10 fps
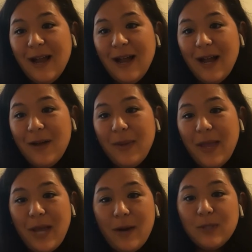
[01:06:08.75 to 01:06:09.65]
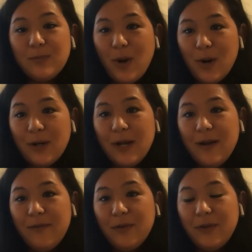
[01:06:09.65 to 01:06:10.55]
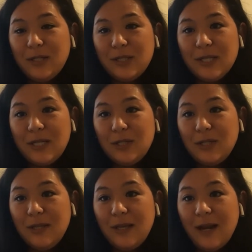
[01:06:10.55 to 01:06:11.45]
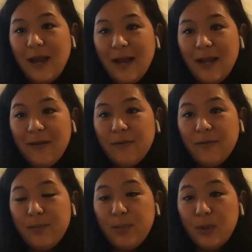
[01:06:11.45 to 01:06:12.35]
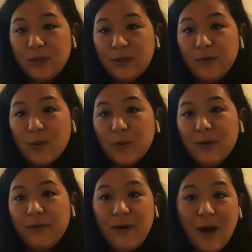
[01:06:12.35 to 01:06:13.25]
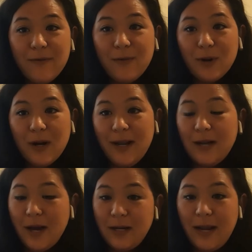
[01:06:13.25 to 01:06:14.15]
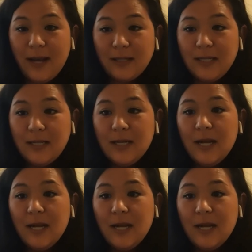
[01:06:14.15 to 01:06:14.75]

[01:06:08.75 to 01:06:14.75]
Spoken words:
That was part of the legislation that I pushed forward, fought for, and got enacted.